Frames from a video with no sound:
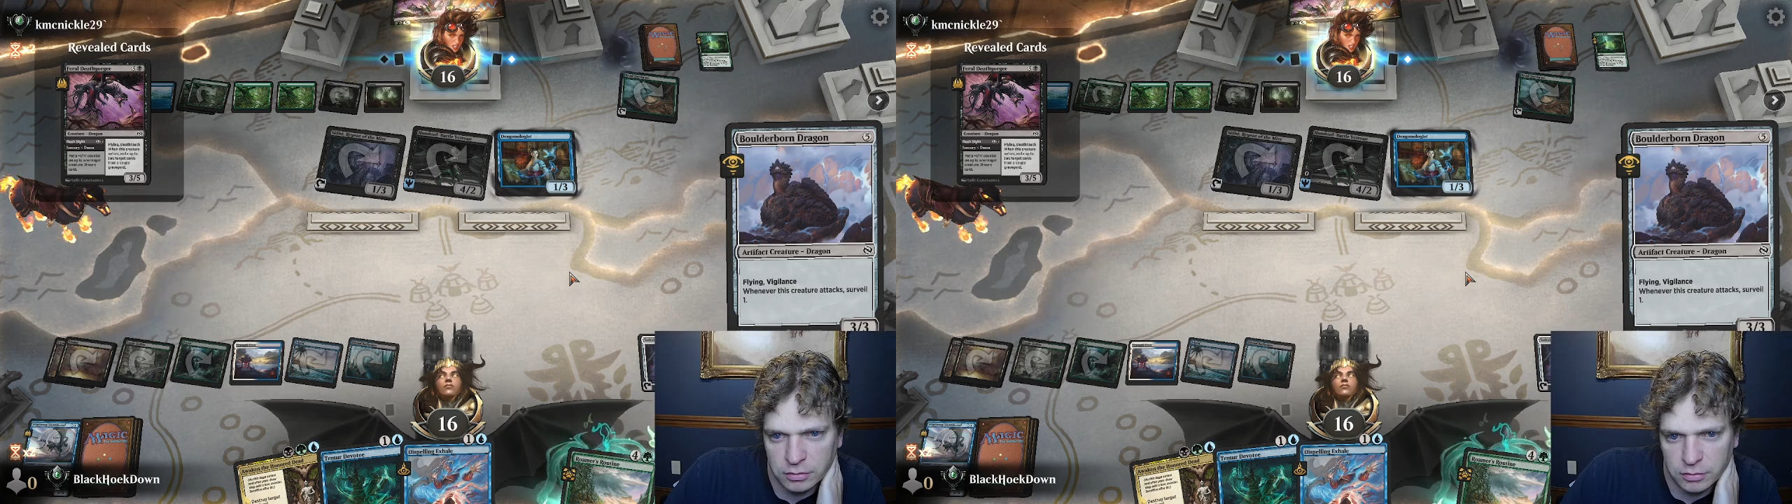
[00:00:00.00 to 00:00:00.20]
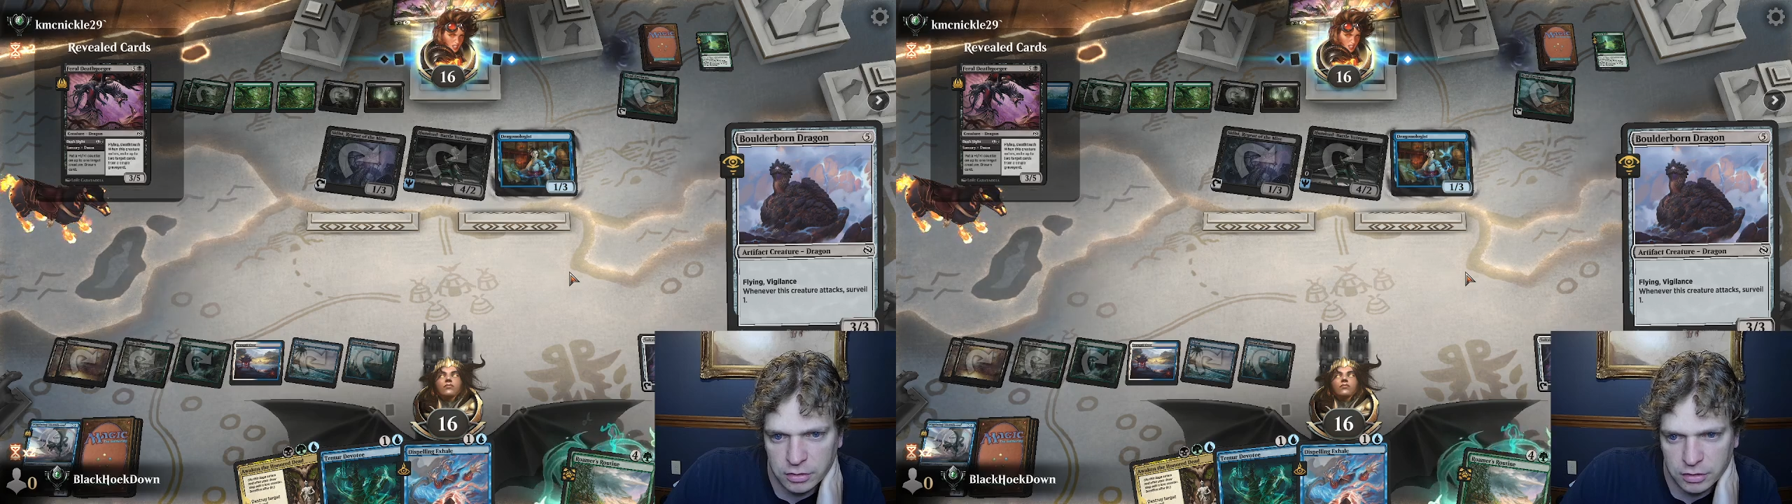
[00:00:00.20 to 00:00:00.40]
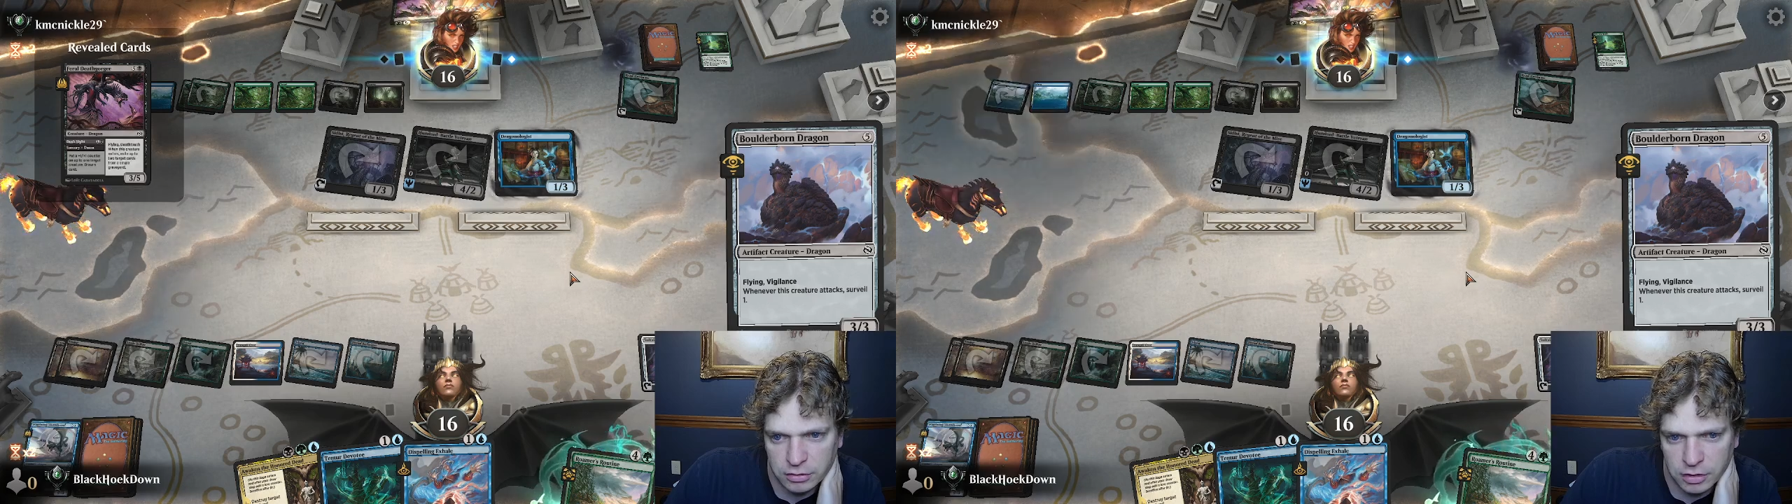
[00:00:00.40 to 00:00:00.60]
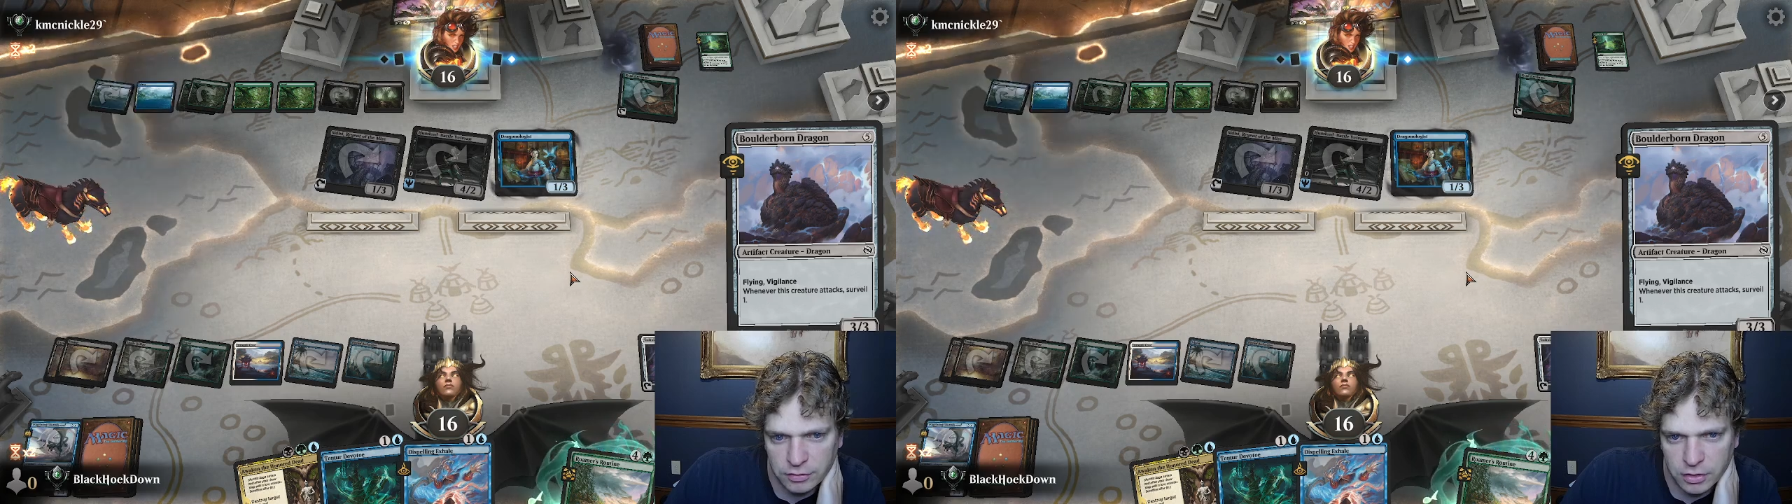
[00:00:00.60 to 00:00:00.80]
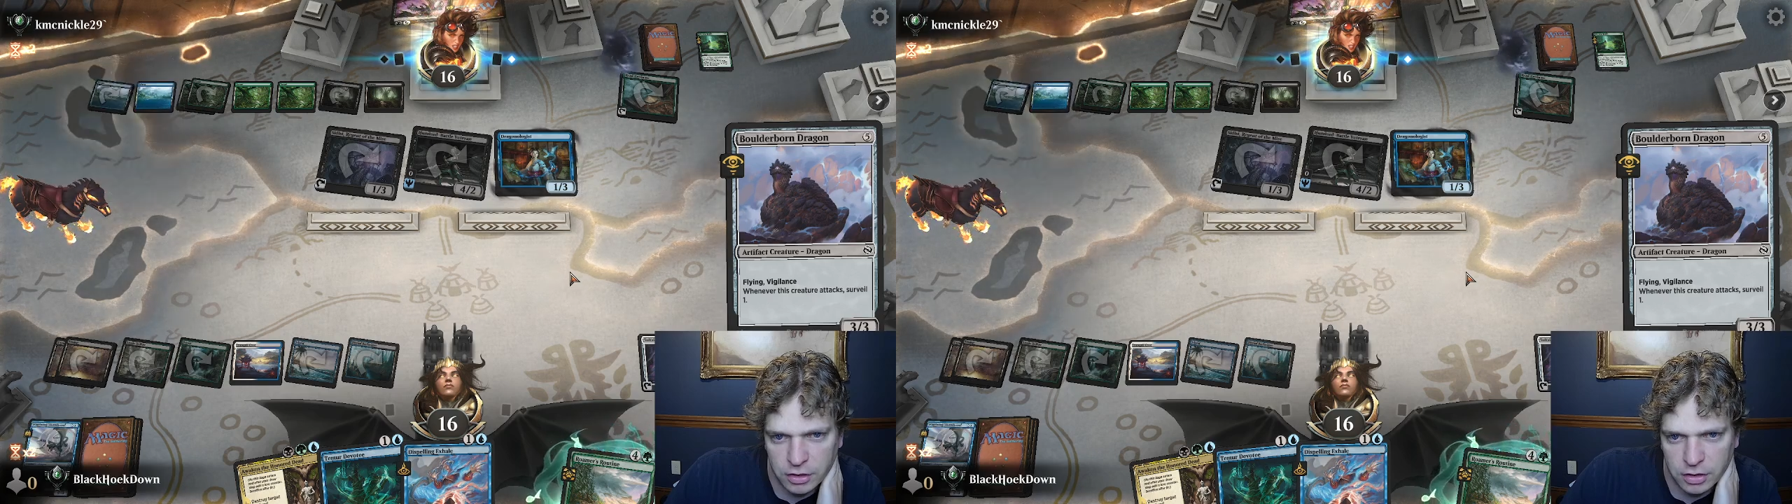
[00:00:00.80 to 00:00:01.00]
in the
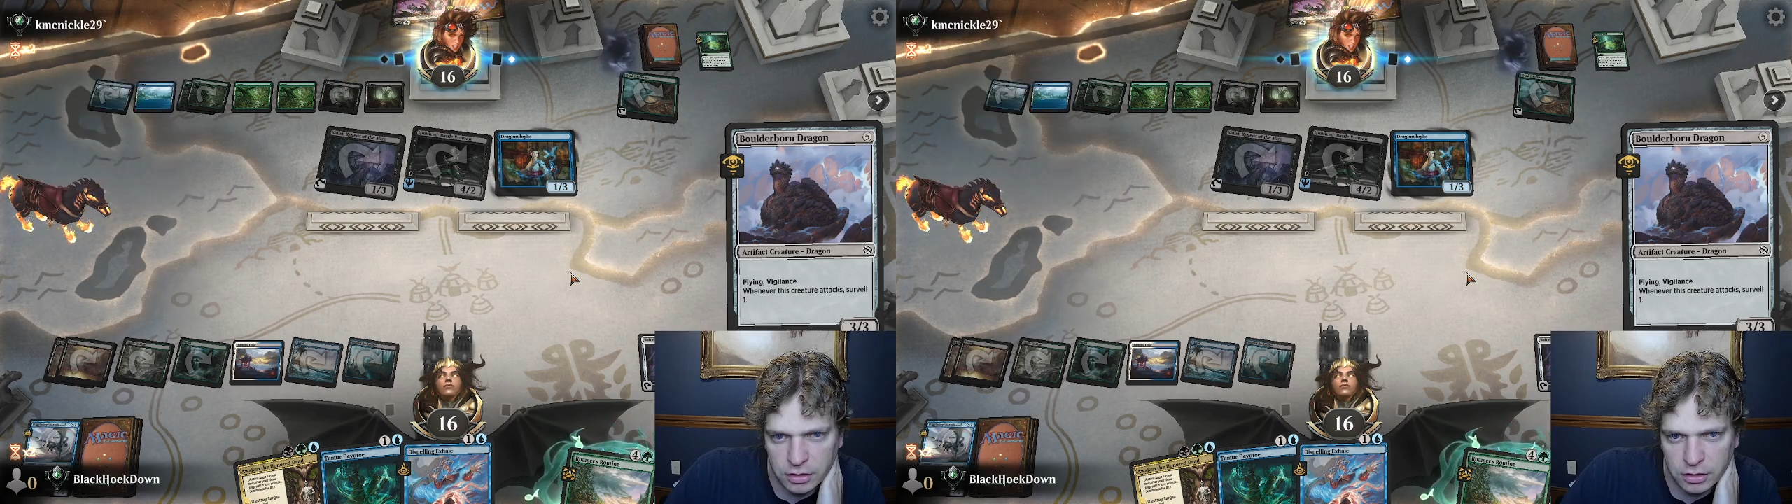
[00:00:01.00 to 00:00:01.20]
graveyard.